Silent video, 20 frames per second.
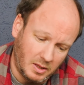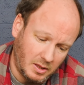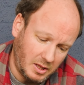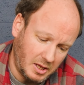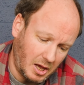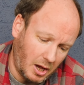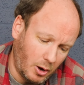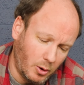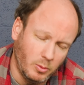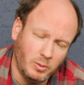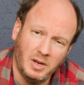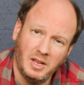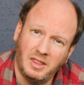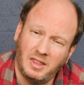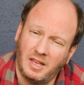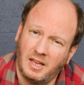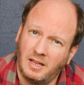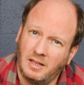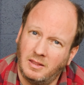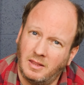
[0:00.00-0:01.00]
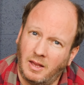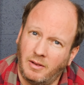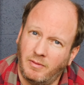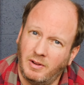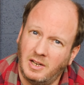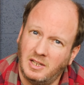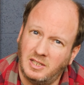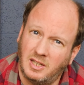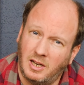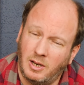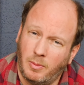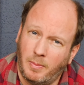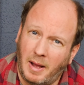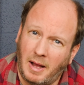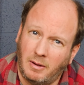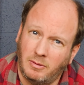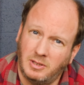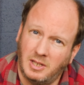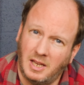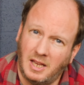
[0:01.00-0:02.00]
The only thing they really tell you
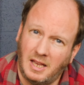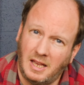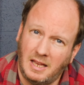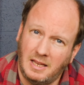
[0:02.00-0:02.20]
about it